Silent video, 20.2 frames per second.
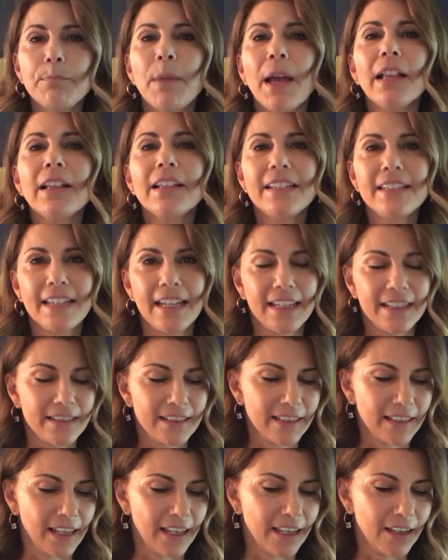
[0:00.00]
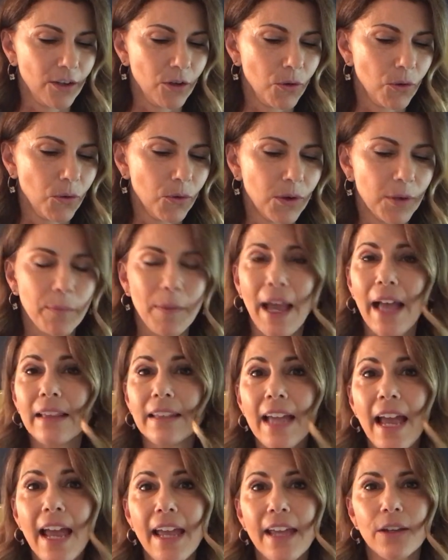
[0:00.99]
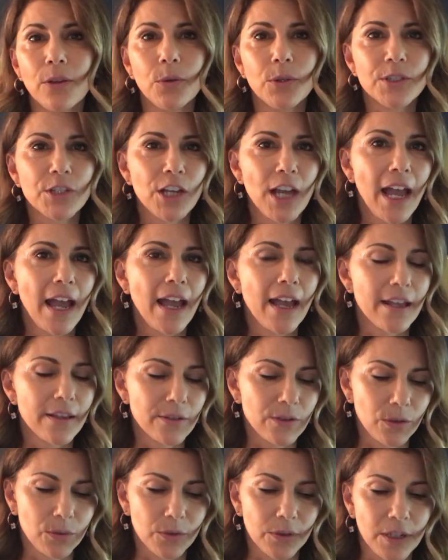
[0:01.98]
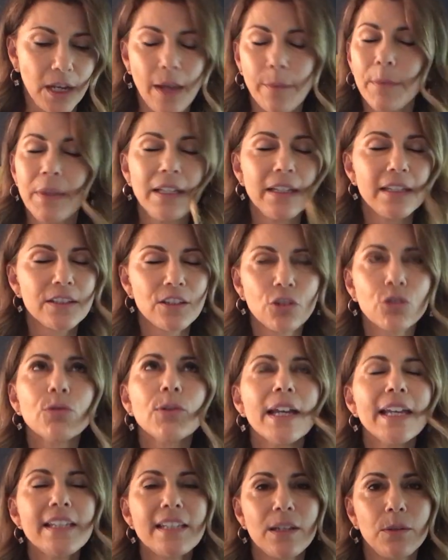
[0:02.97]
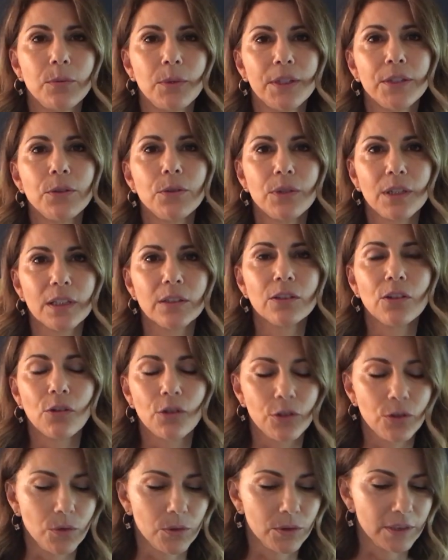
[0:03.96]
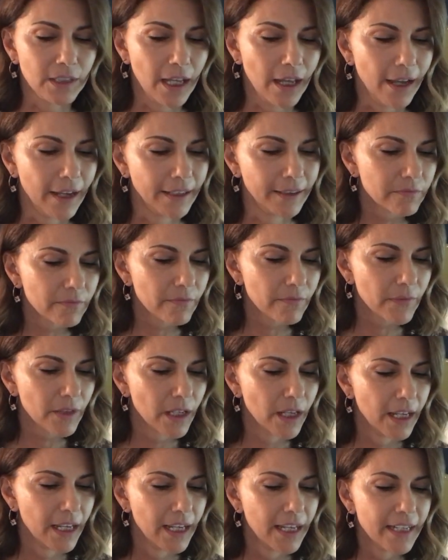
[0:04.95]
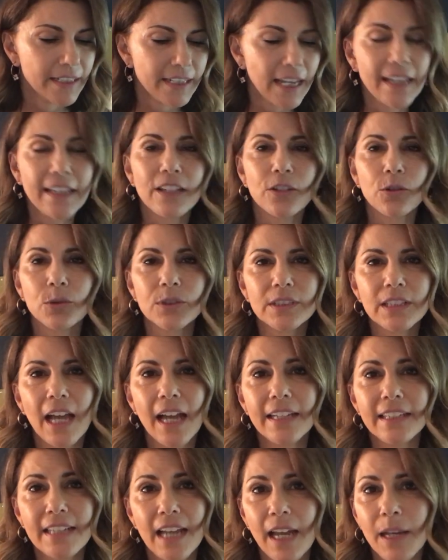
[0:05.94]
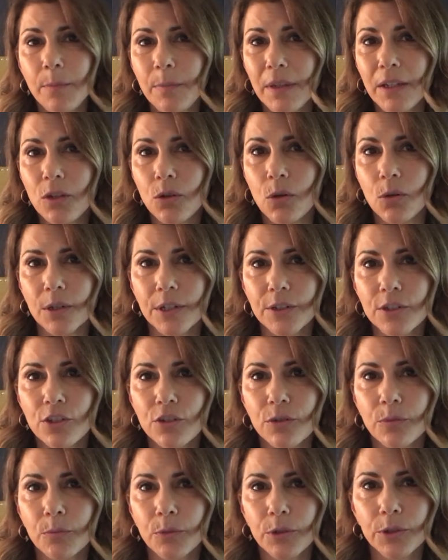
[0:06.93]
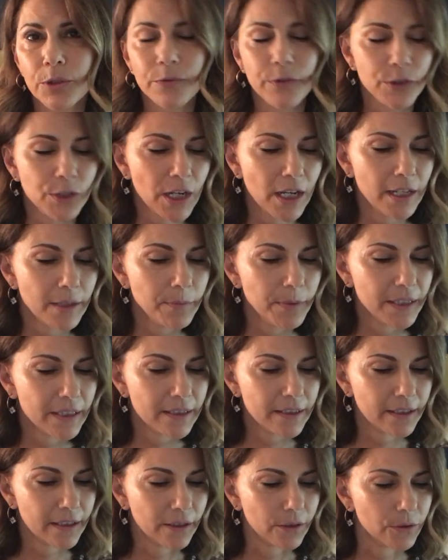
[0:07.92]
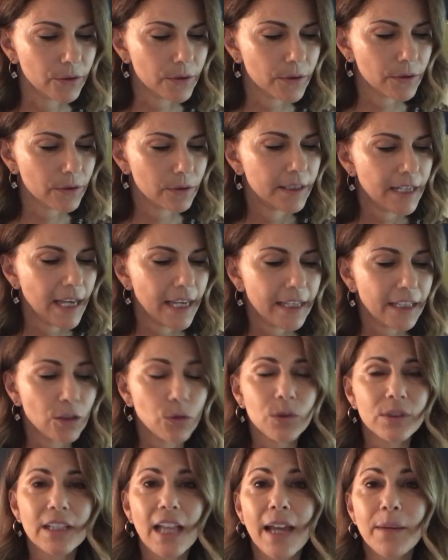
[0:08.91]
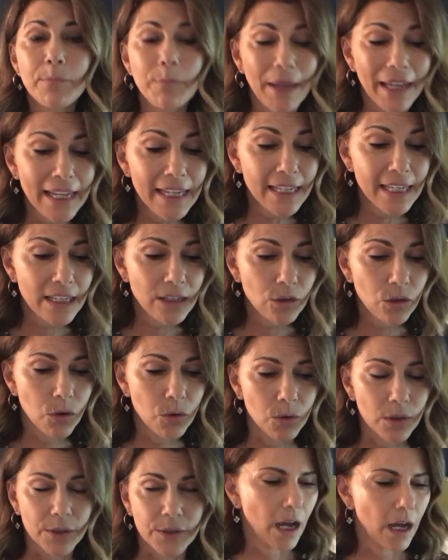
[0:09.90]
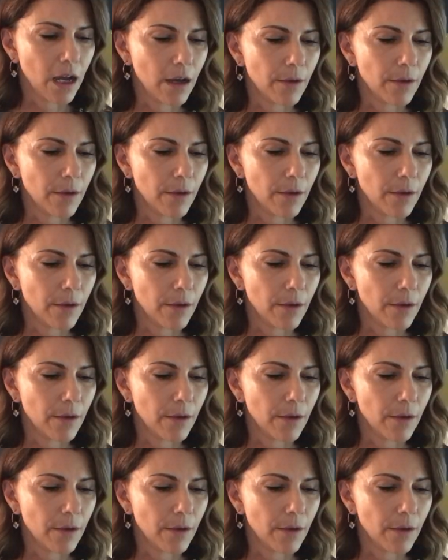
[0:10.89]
belly dancing or ballet or jazz, or, I mean, it's crazy what you can learn online. Take an online typing course to improve your typing skills. Take an online baking course.